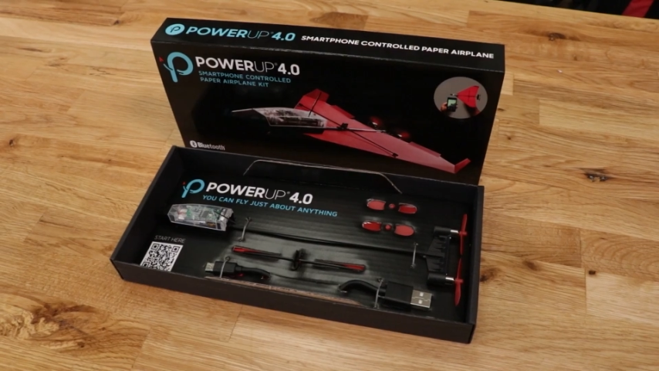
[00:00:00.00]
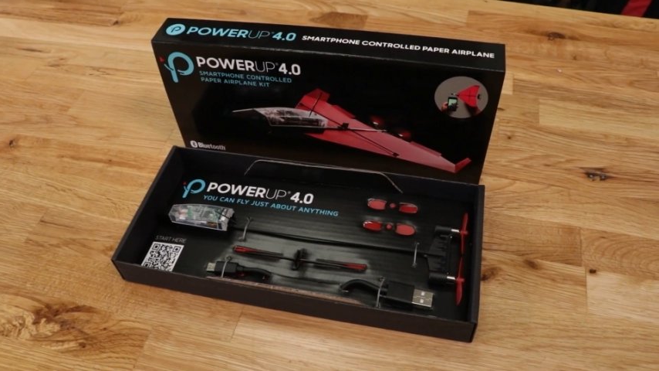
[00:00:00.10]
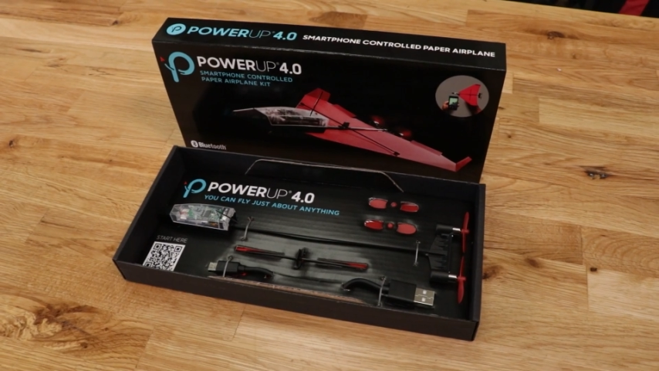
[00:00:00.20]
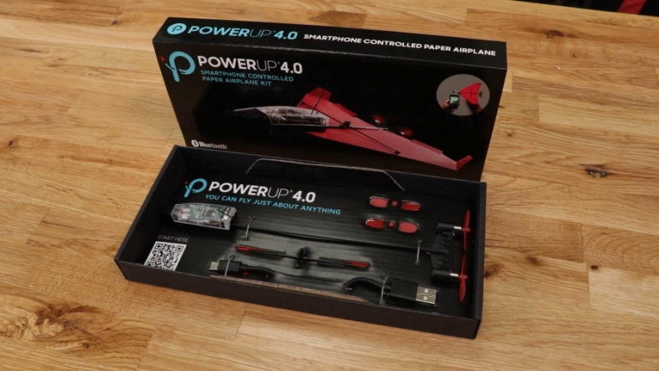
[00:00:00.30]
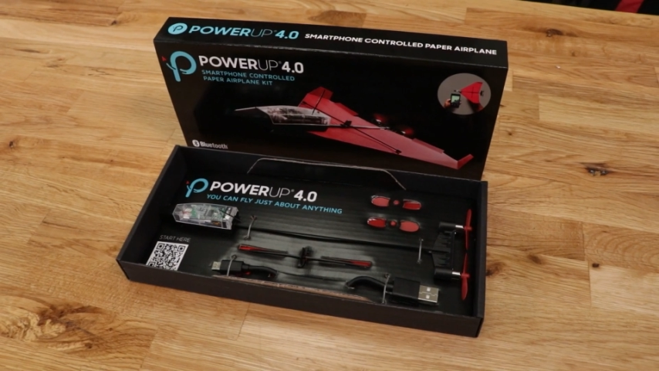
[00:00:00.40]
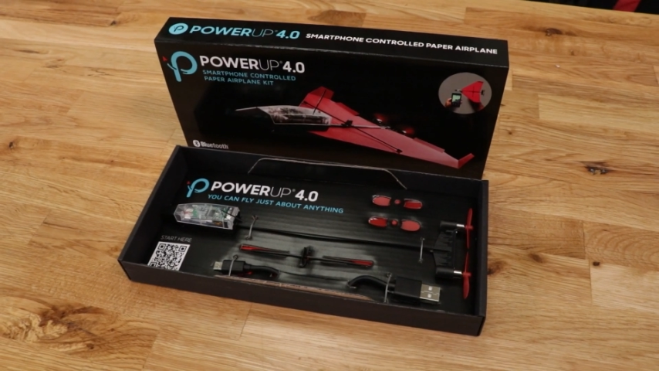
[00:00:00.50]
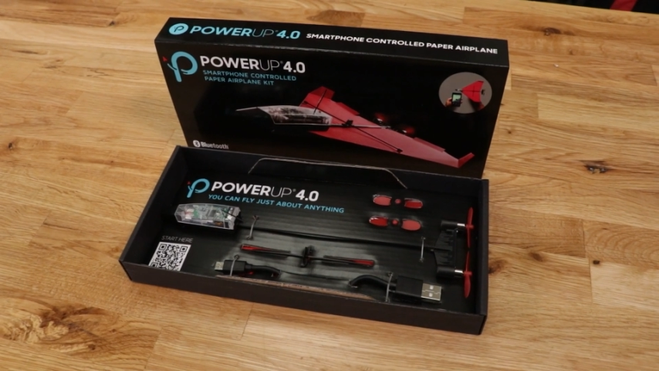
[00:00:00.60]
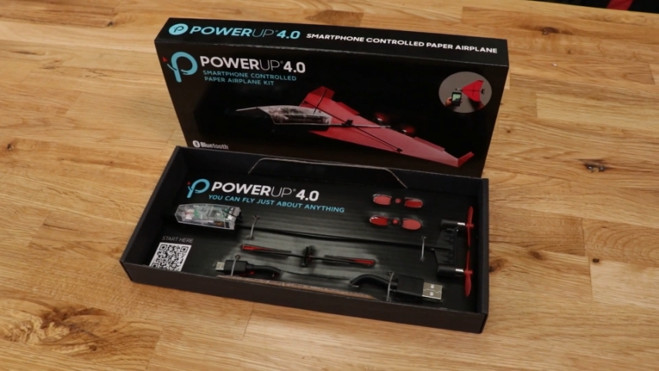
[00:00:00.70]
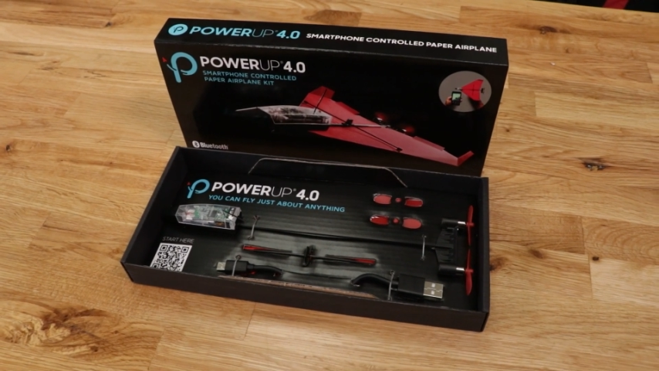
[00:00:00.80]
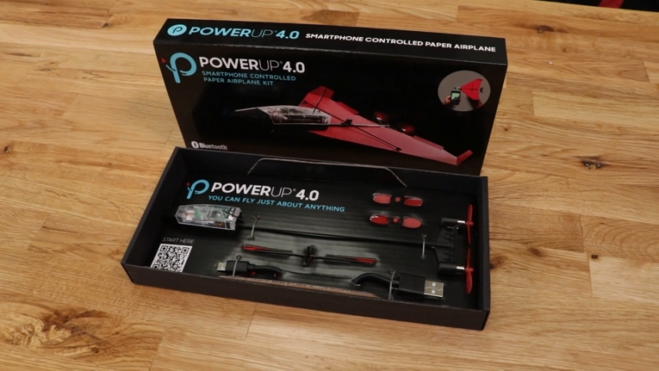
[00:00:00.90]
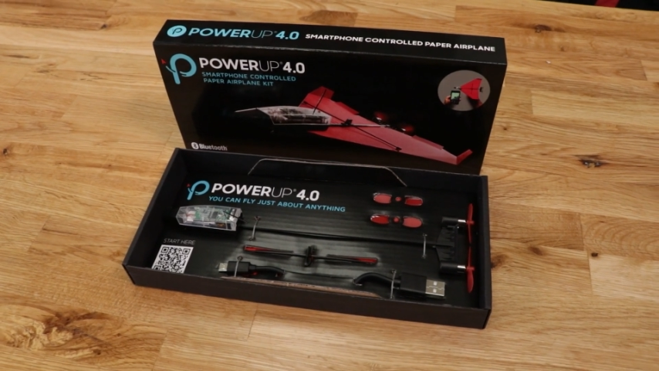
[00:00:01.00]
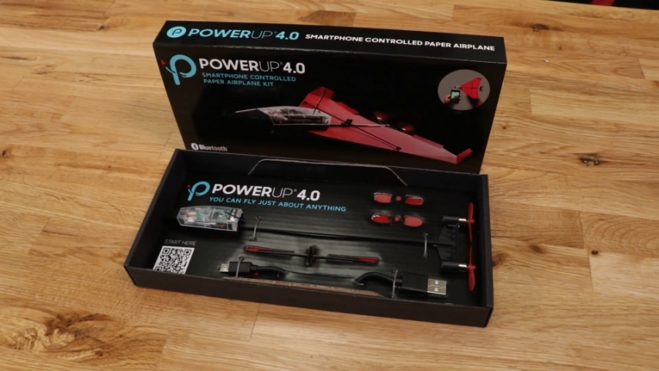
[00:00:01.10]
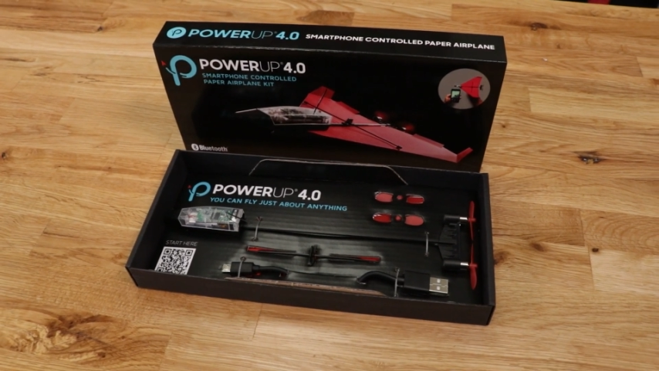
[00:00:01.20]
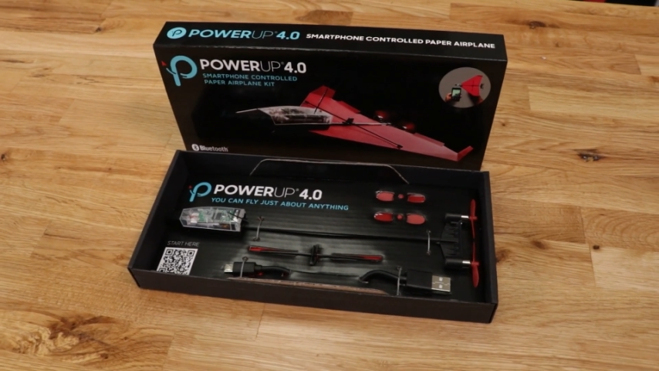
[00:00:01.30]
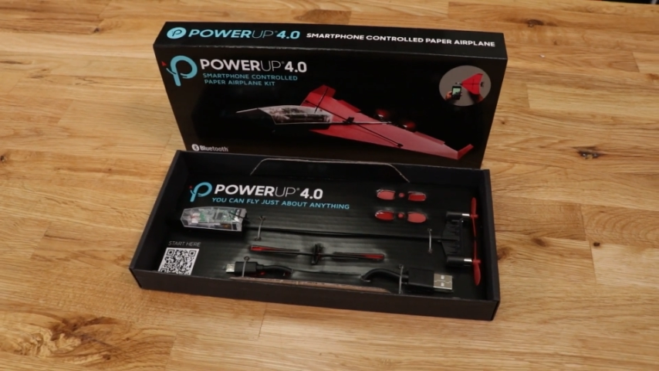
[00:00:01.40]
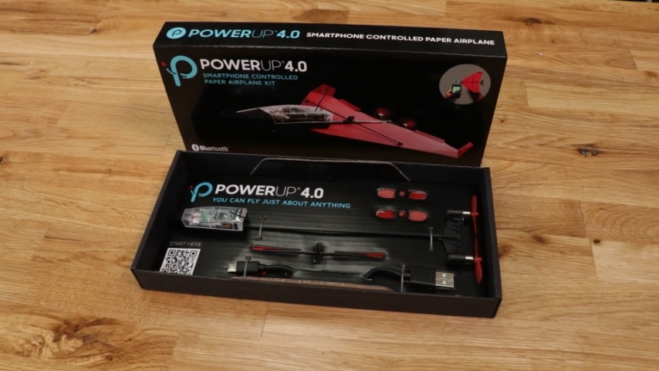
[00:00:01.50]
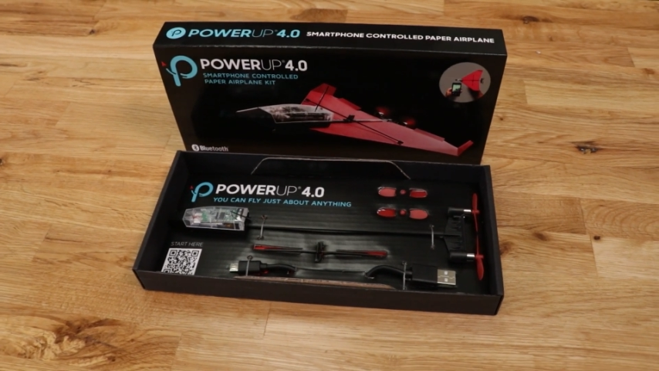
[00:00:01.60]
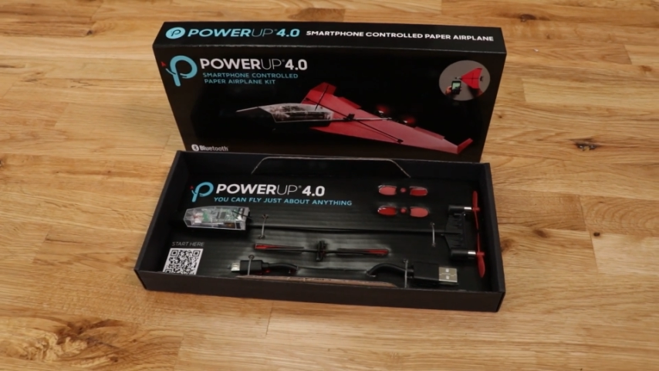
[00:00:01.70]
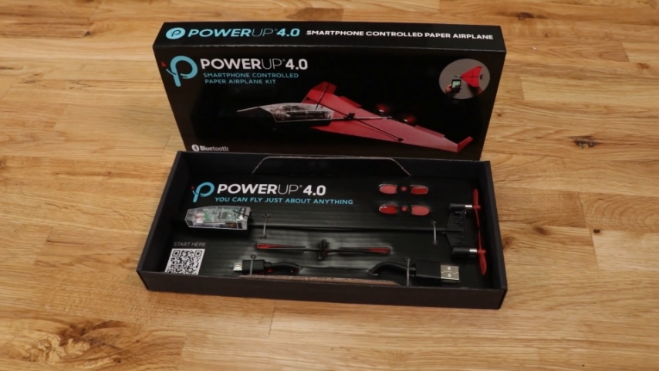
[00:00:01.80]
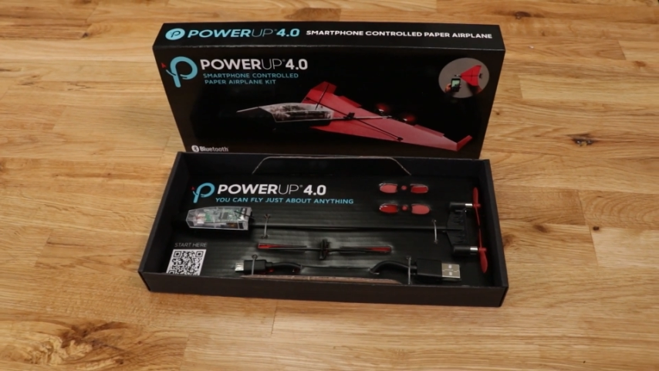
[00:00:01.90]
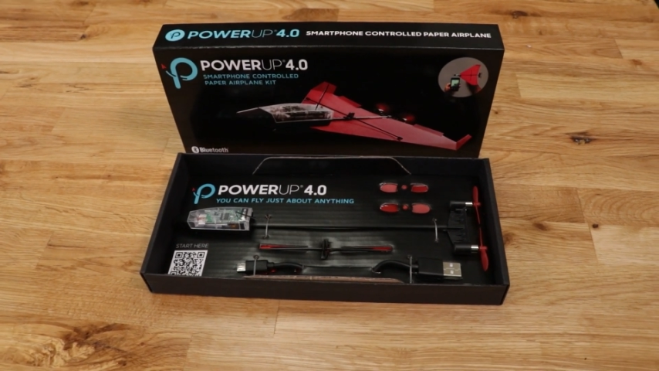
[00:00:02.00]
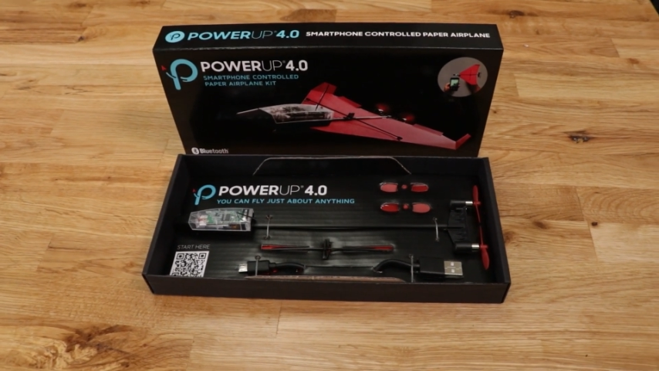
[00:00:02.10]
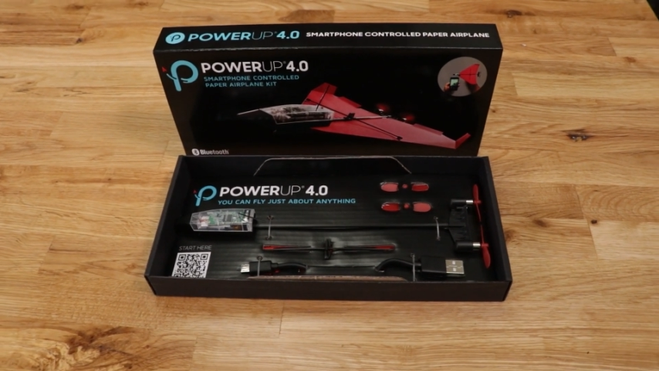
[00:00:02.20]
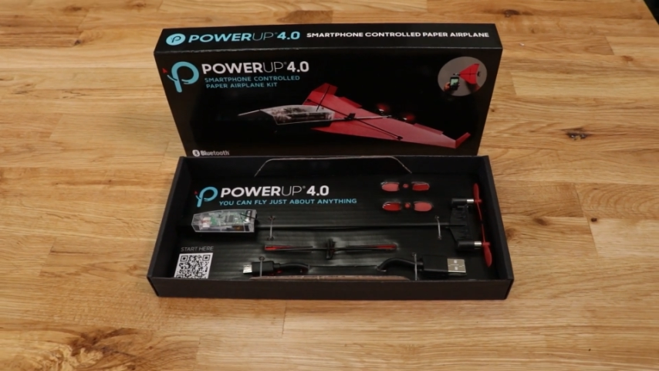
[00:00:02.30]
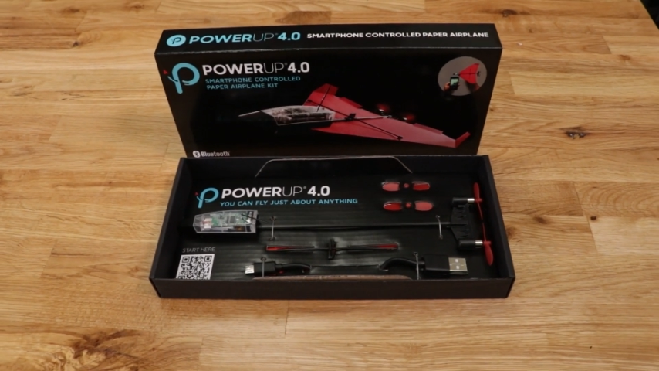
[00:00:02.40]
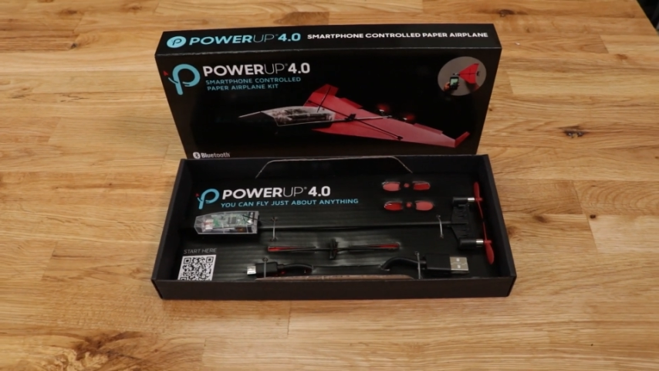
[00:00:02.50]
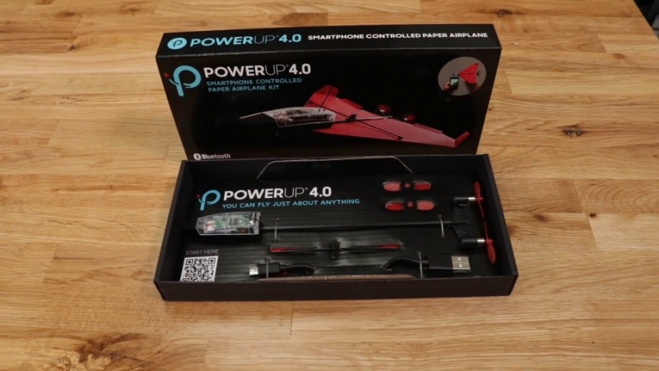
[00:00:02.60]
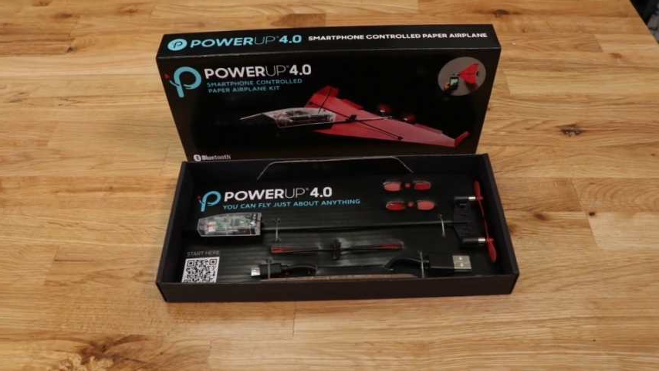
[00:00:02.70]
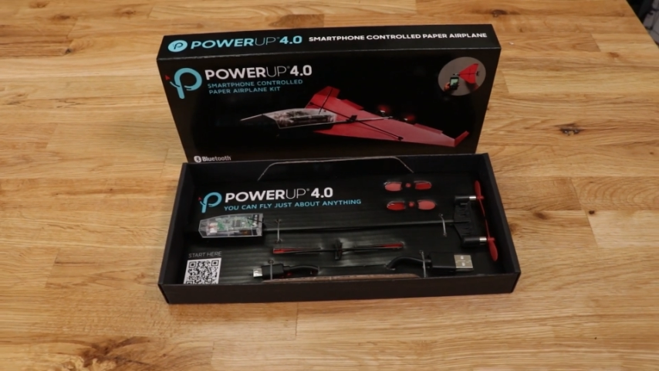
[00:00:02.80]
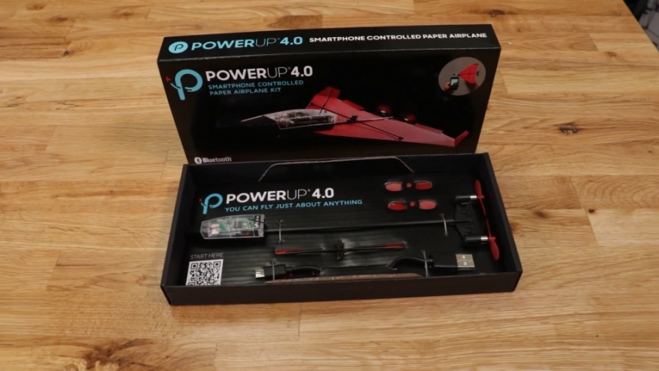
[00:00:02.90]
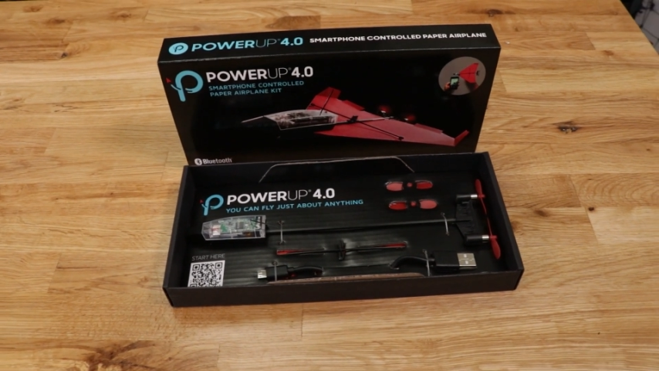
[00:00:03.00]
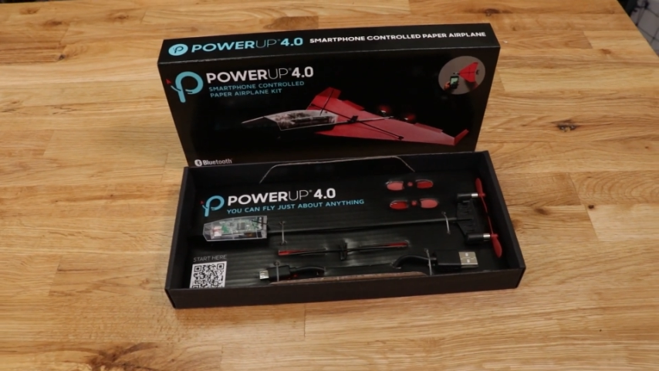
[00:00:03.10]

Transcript: (no speaker visible)